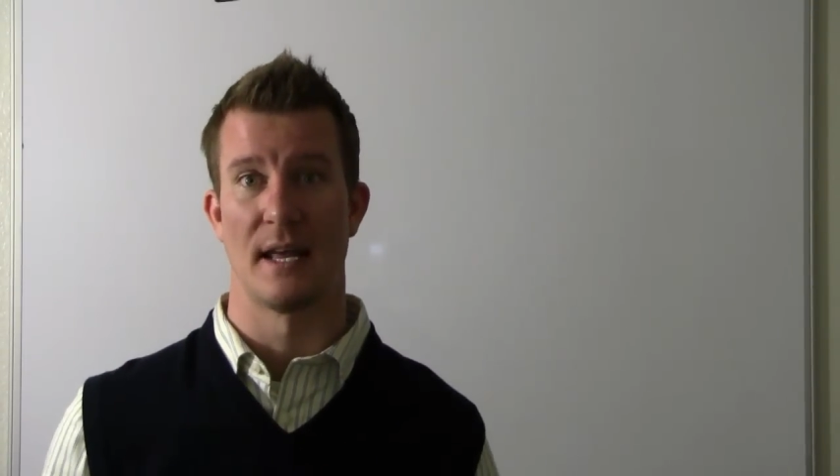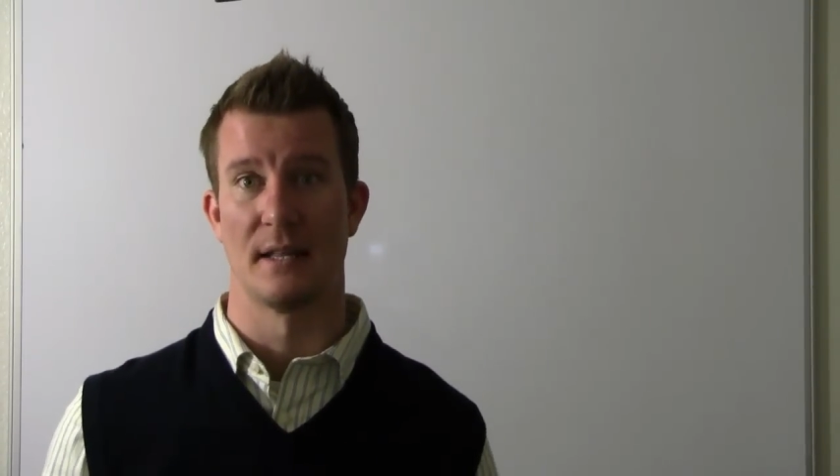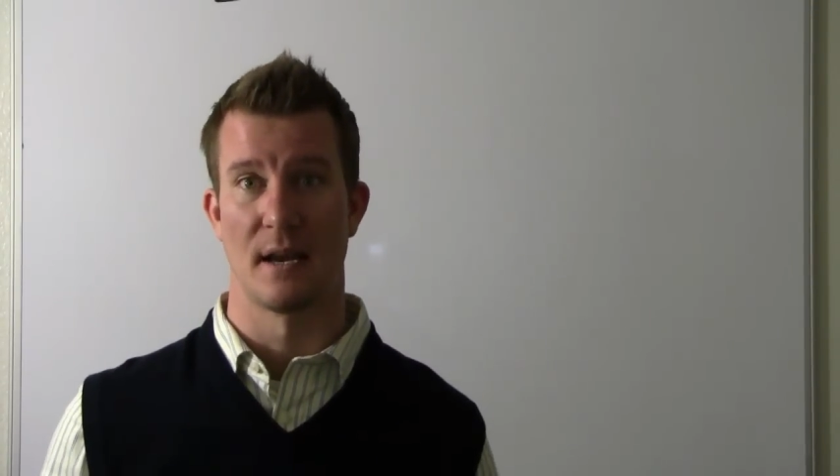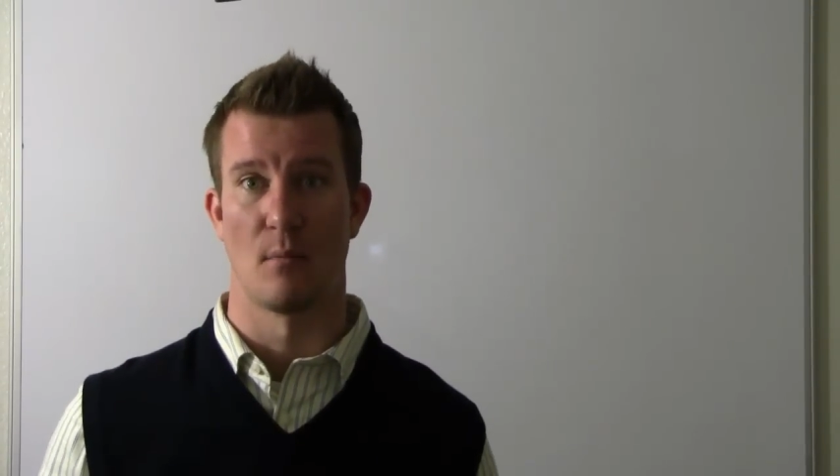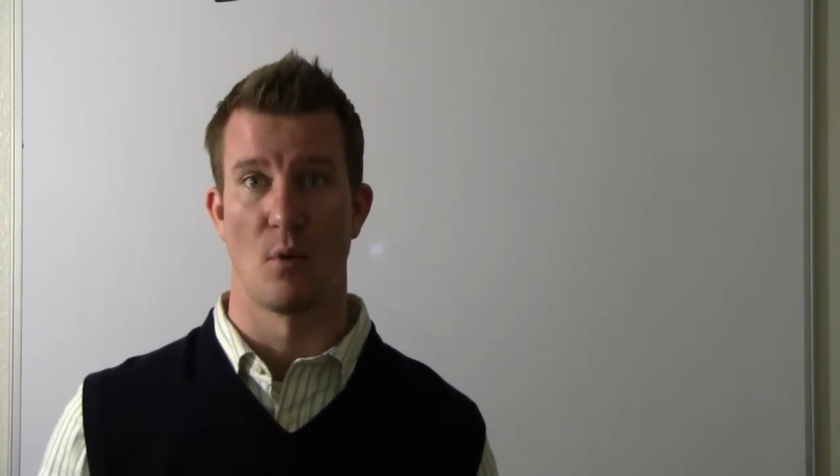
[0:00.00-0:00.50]
in
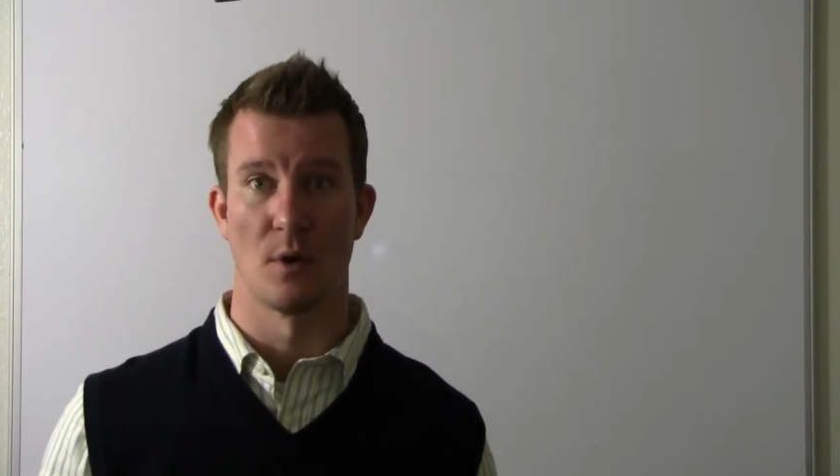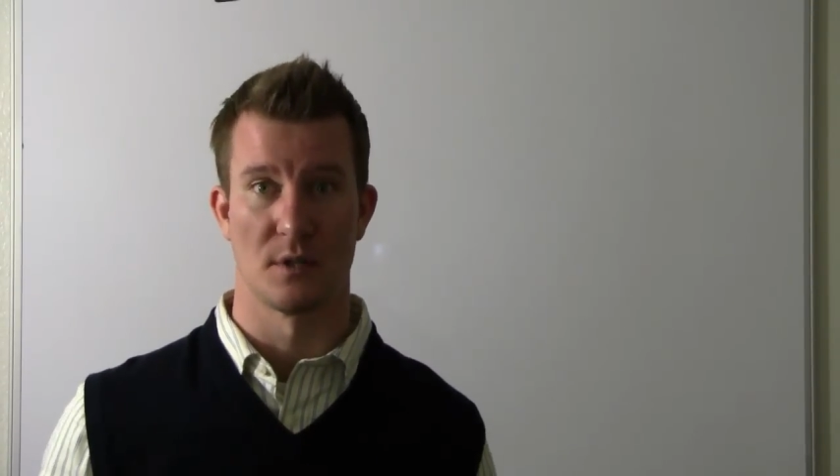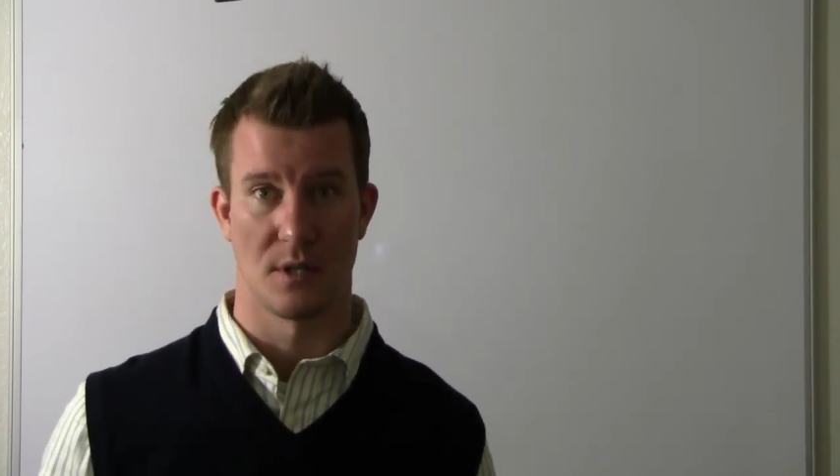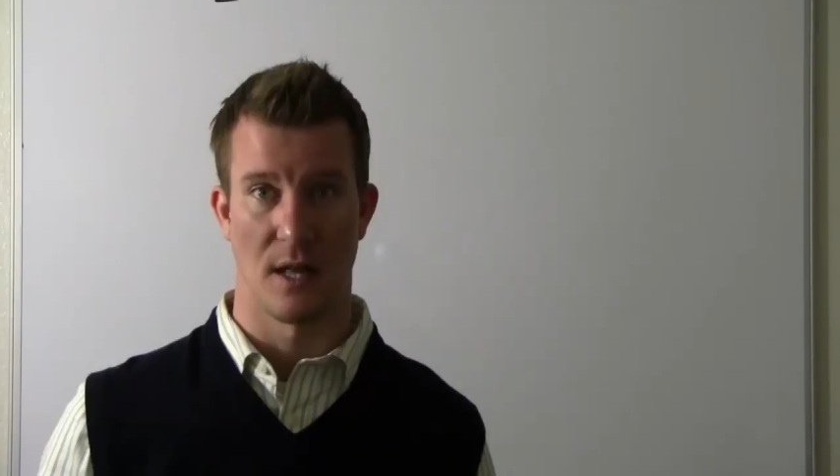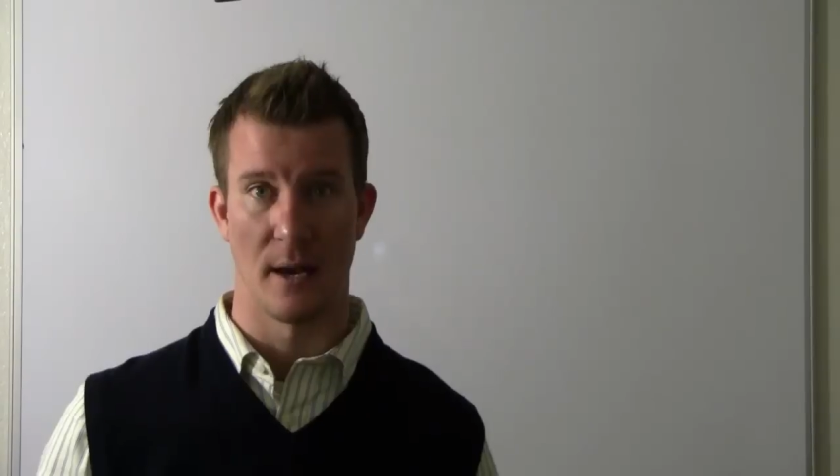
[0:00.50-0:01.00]
the #1
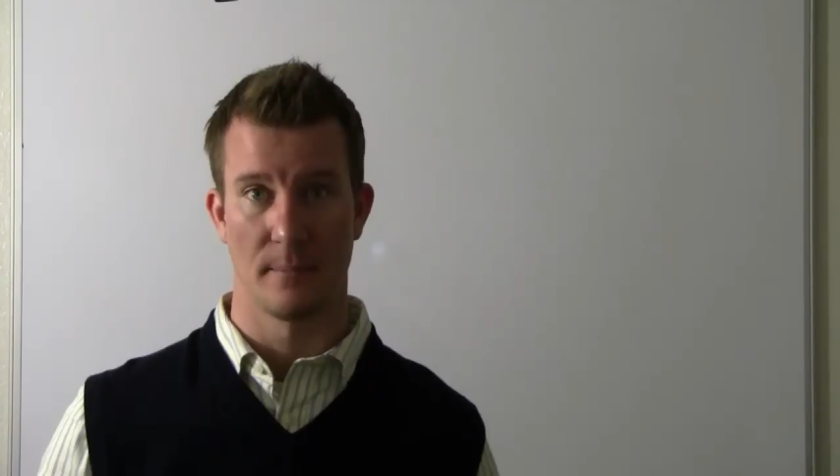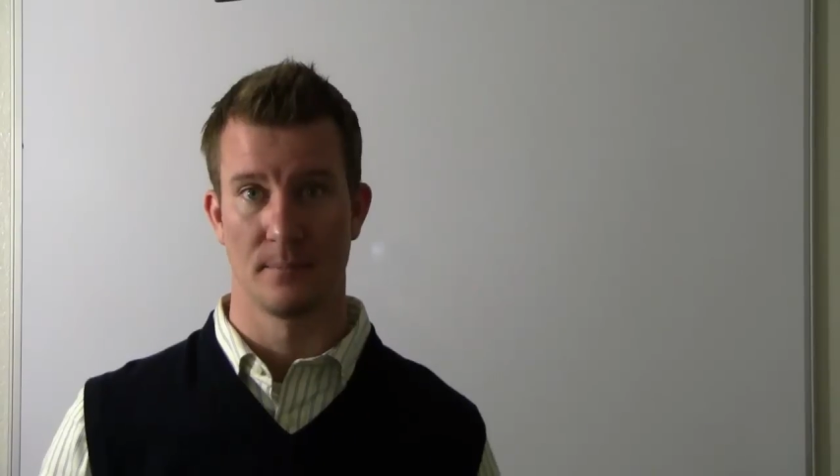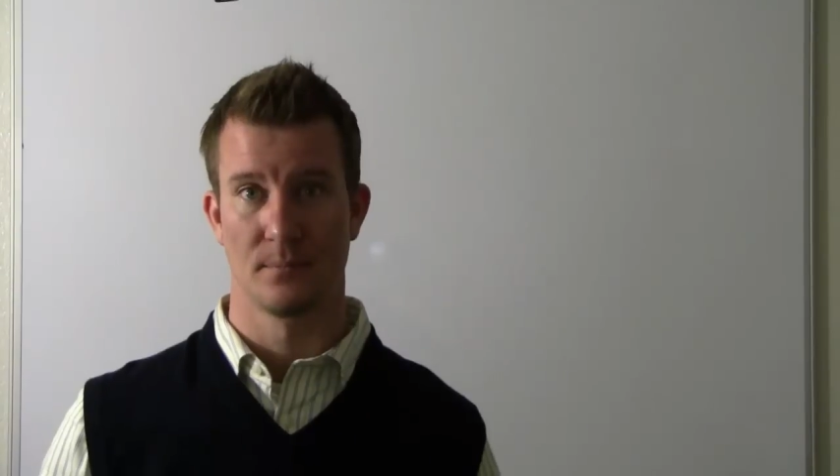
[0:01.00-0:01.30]
slot.